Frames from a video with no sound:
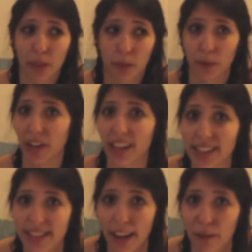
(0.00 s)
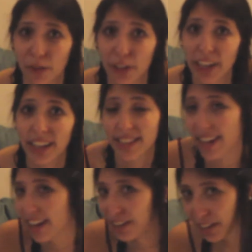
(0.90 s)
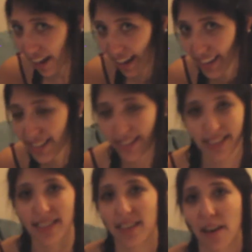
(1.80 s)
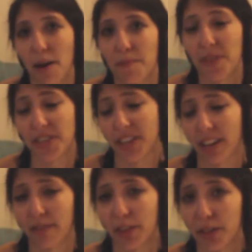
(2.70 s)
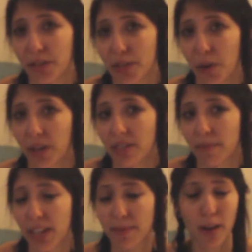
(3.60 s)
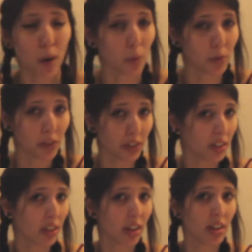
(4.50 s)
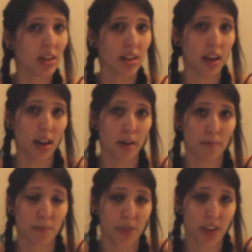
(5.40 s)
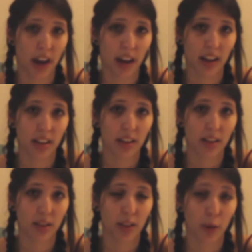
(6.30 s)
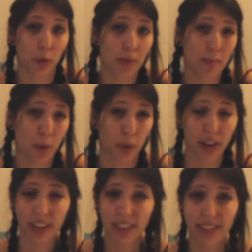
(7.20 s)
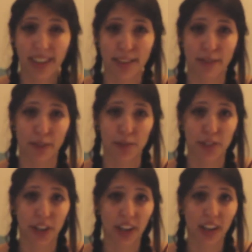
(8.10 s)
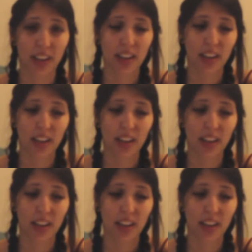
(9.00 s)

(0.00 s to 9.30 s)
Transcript: 3 to every 10 guys in the tech field. So it makes me hopeful that there will be more in the future.